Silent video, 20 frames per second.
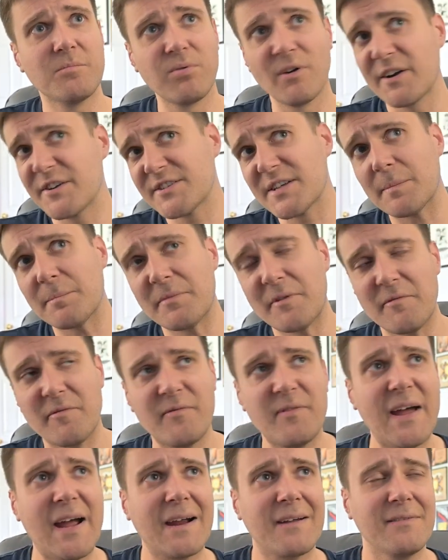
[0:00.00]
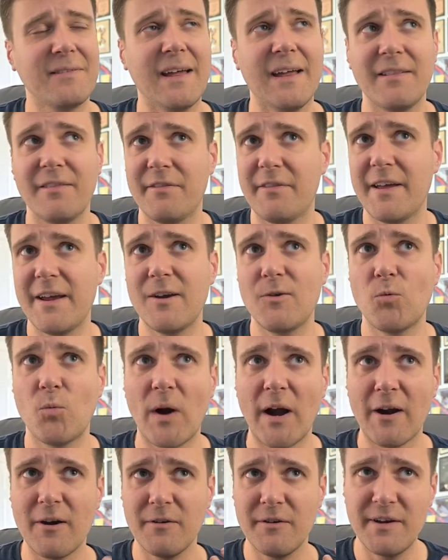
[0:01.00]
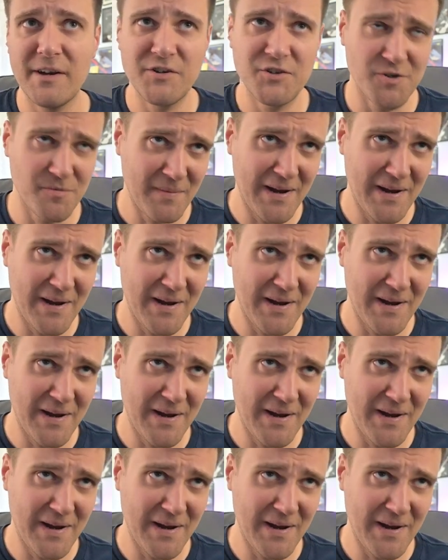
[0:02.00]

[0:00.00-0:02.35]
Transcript: brings up the fact that they wear ninja